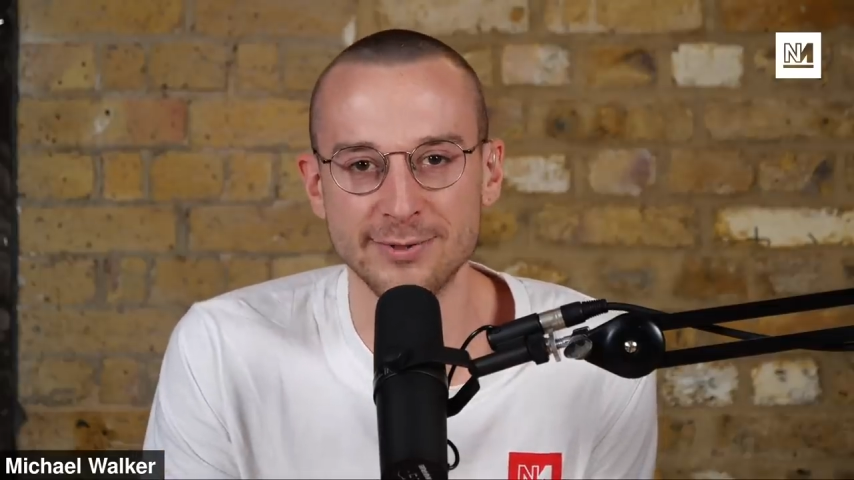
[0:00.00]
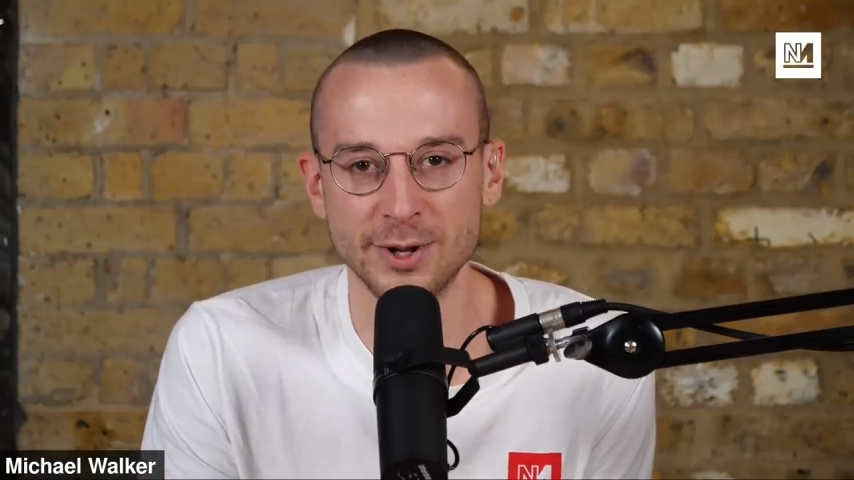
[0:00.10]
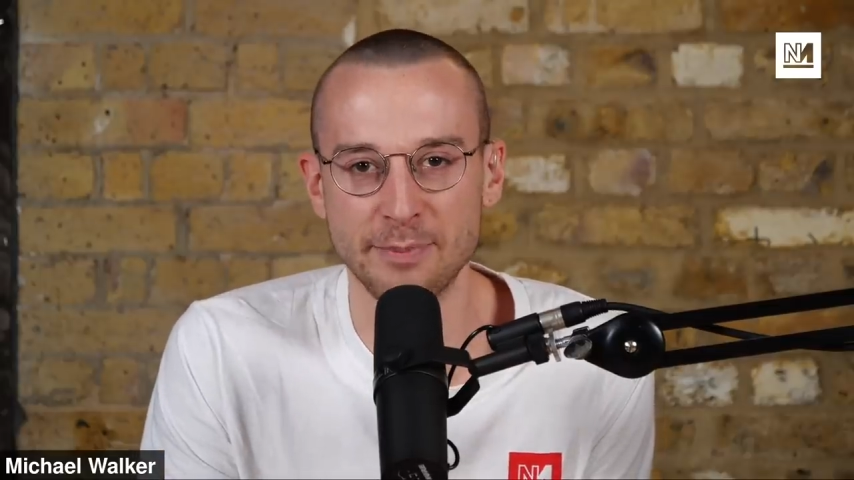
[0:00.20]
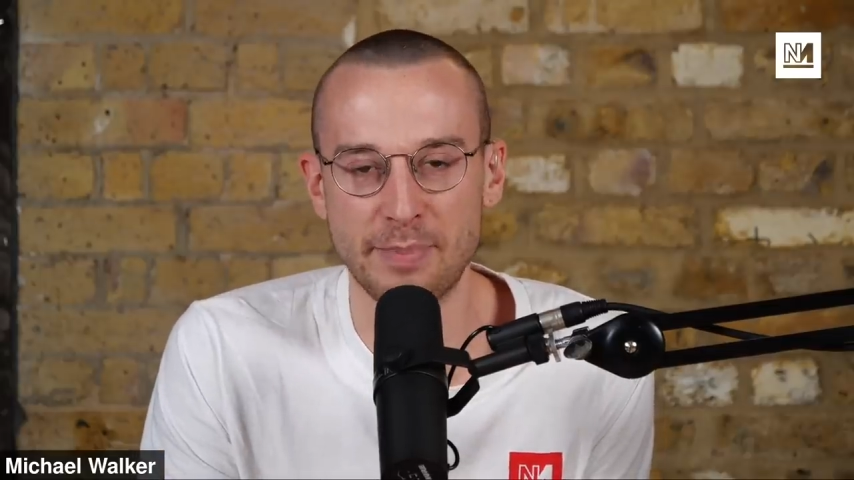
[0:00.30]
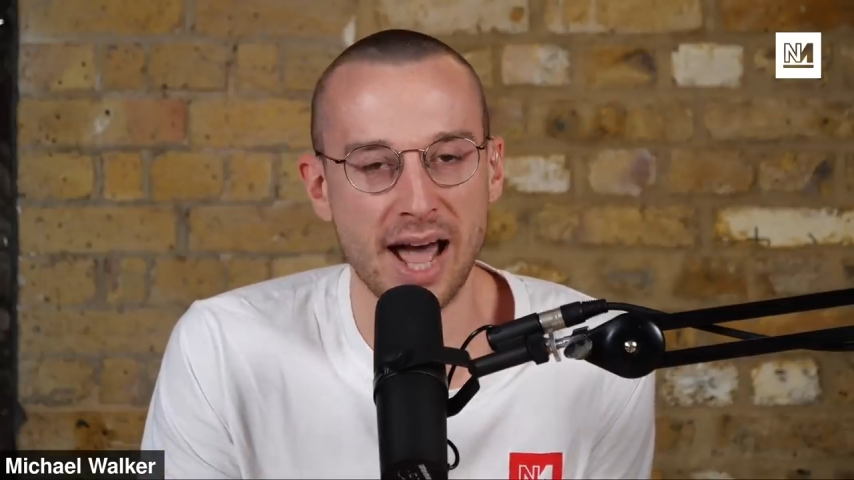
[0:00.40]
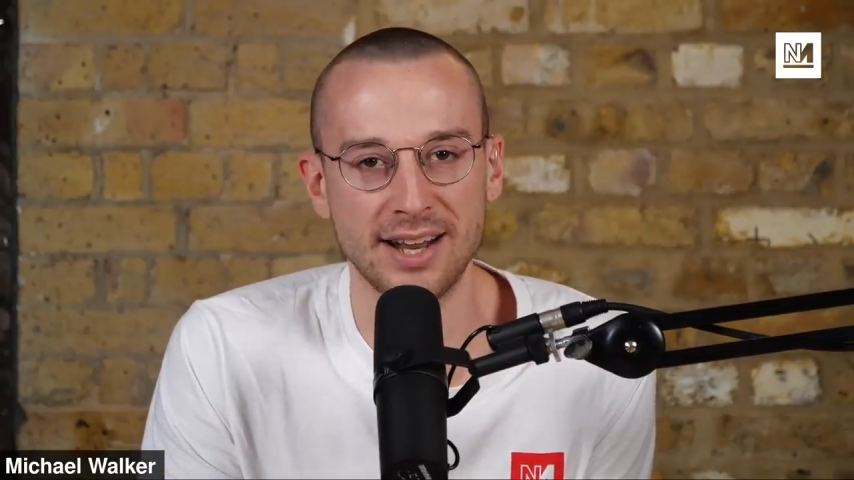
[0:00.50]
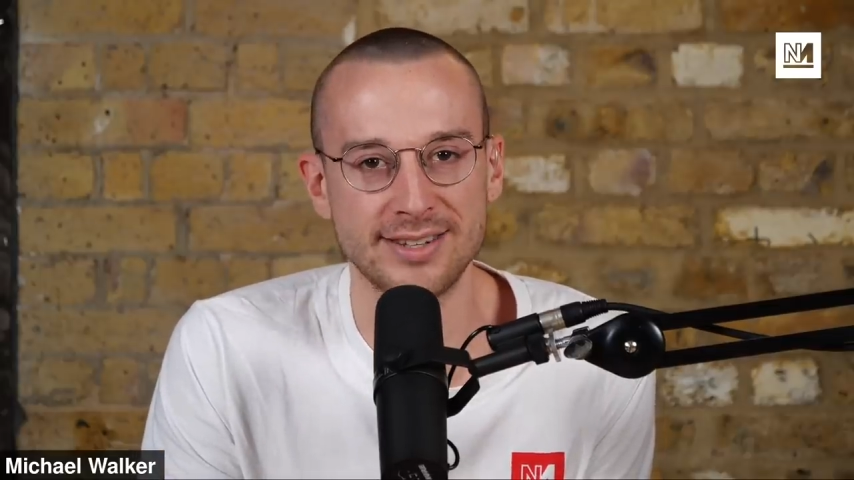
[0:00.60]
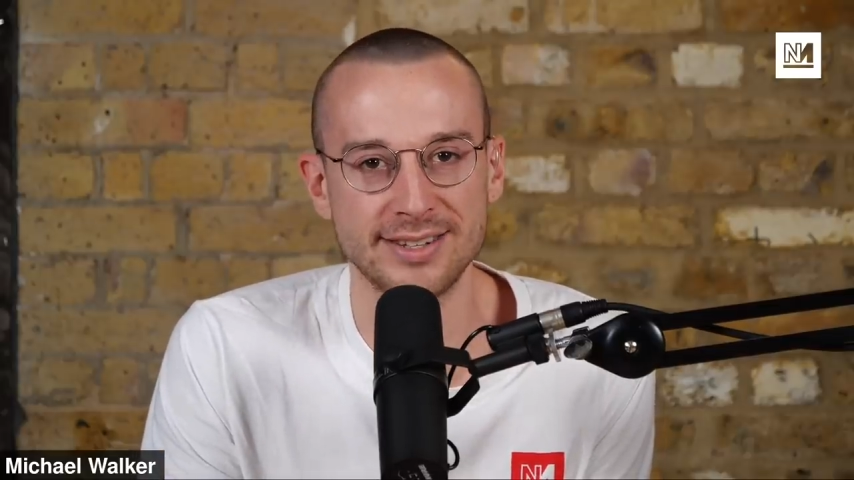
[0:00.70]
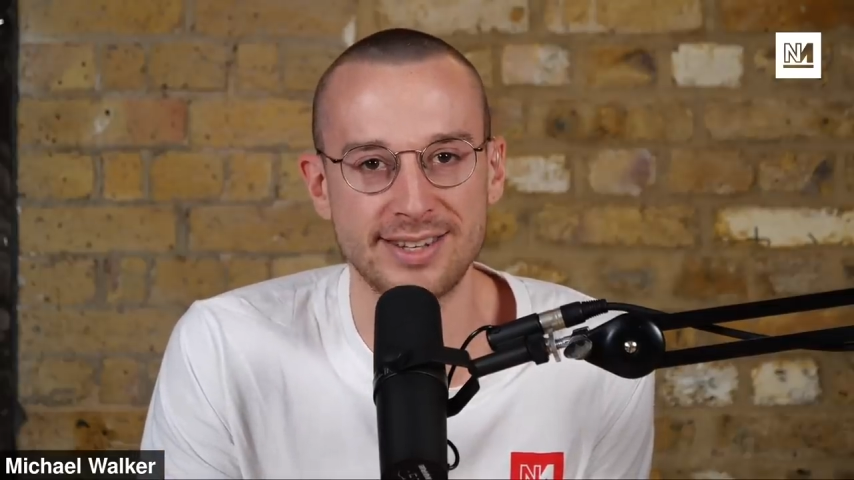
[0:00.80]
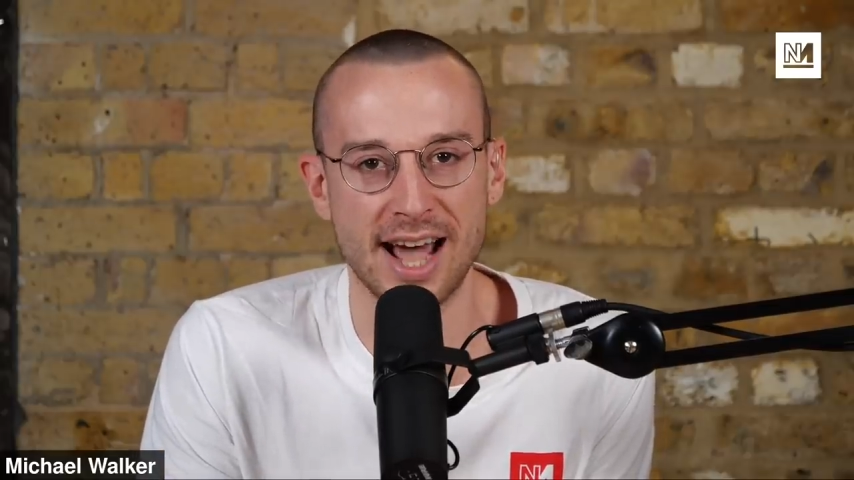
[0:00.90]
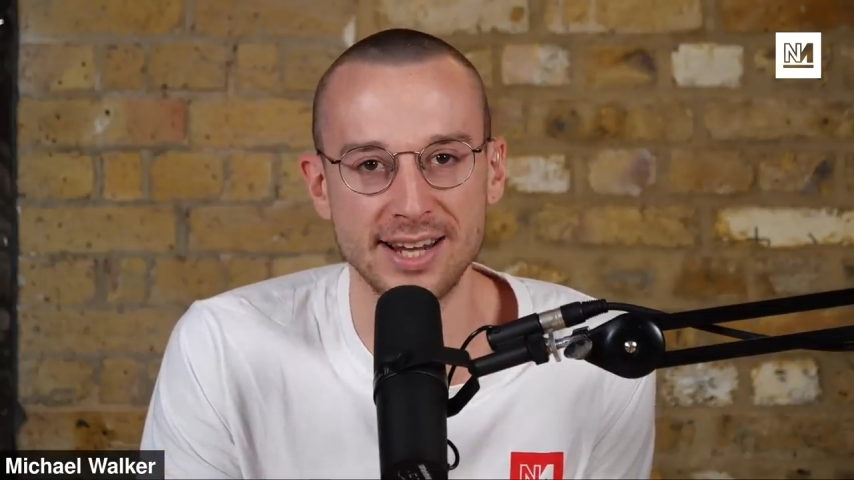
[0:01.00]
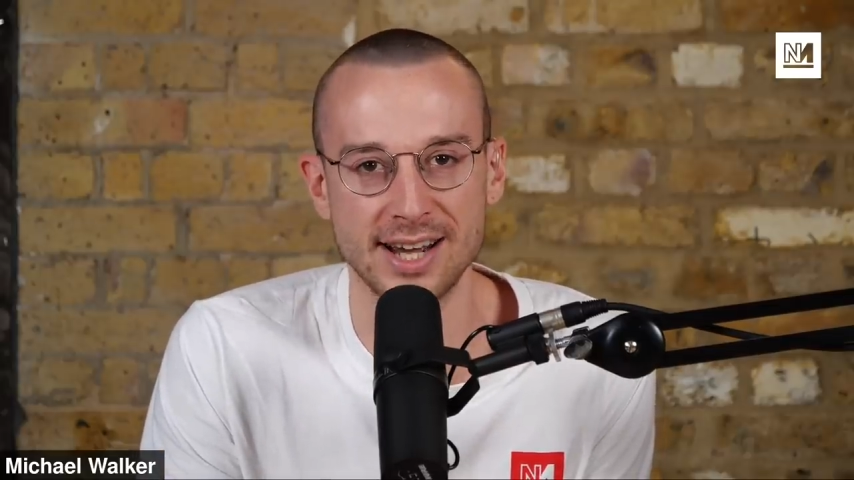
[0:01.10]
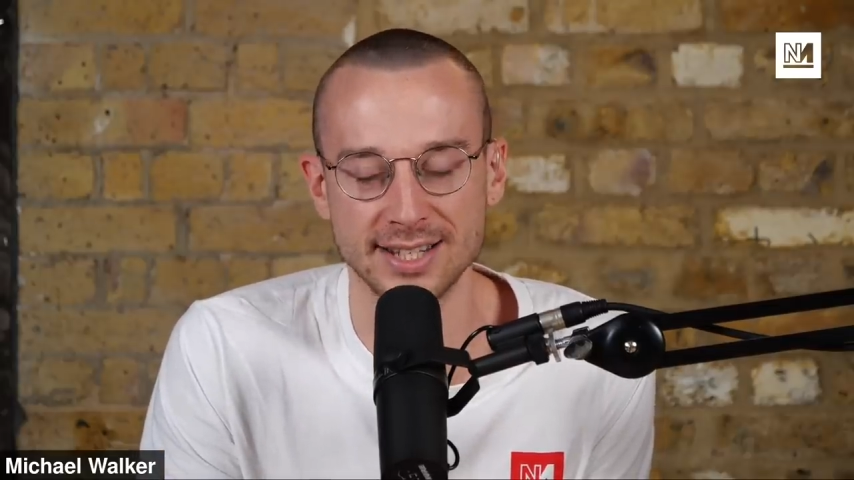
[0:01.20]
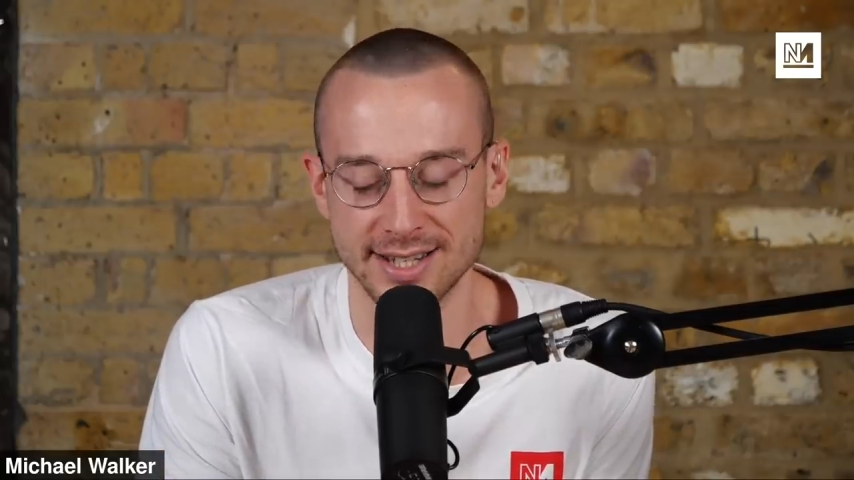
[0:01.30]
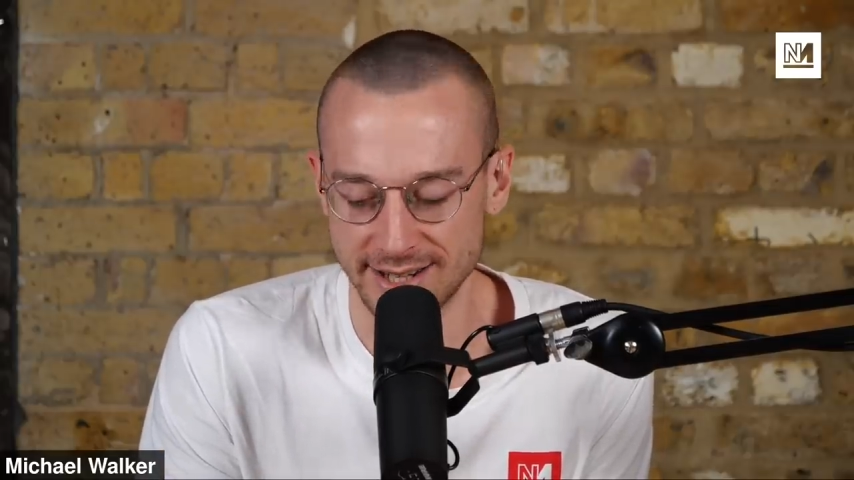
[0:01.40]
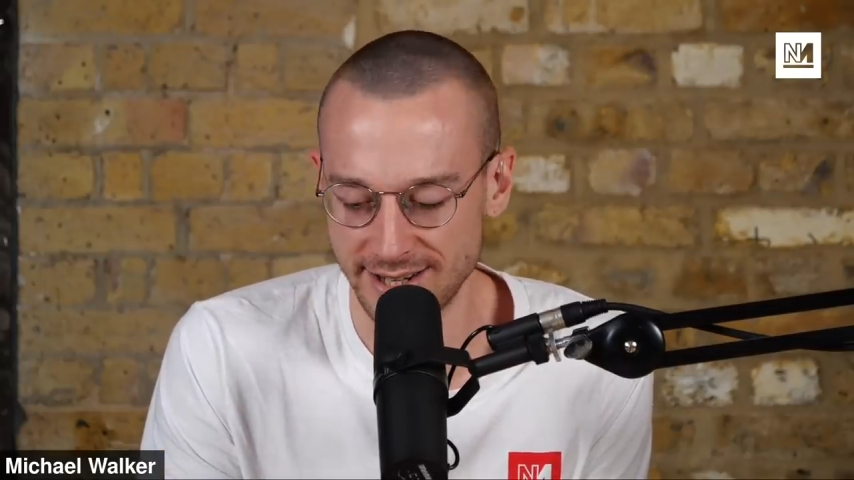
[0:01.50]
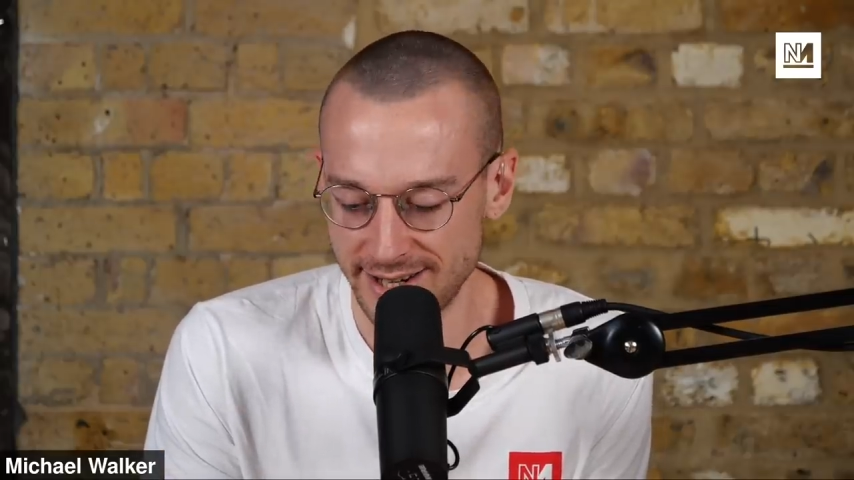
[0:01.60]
of what the palace is telling us.